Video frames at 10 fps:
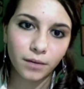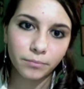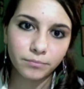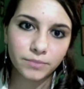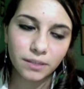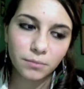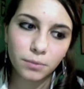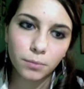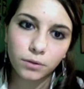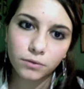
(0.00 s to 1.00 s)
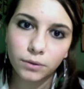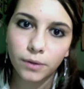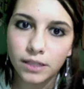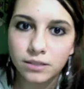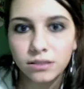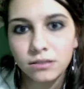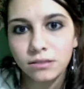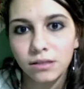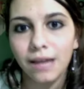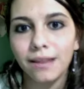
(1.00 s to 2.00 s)
Send me more requests.
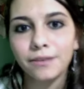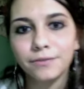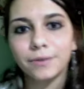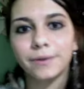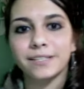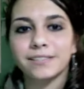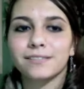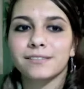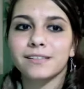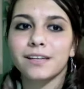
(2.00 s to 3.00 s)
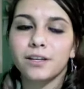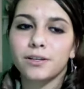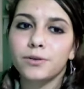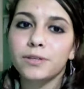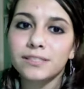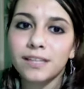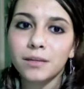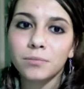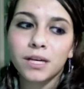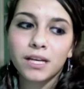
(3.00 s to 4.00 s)
I like requests. You can send
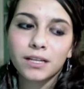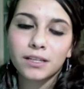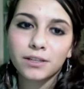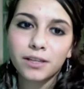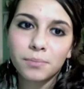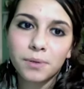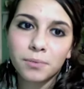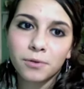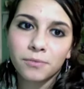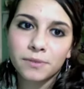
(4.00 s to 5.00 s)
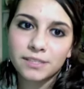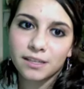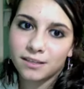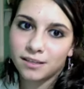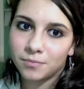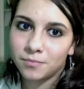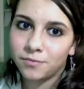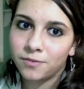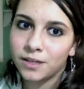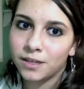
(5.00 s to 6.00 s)
them. Clearly, people have been sending them
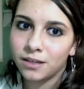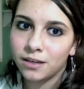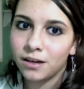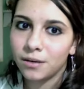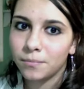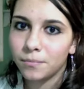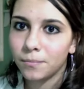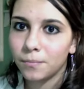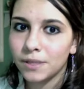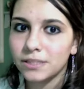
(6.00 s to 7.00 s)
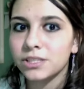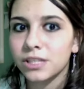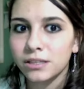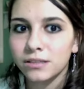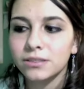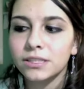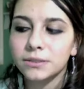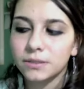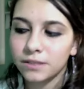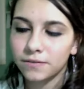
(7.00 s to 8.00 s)
via messaging. So
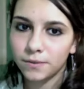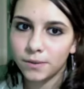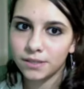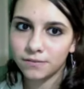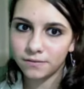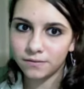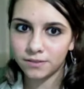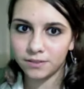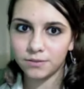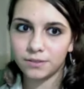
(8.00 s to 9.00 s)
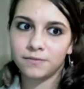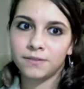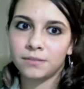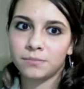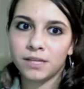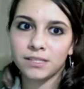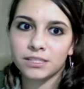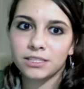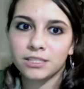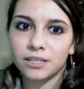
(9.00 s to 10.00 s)
if you want to do it via
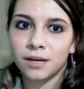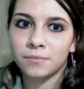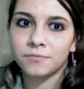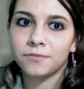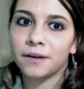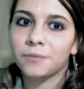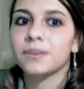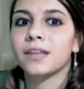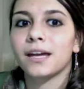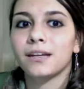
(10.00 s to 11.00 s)
message, I'm fine with that.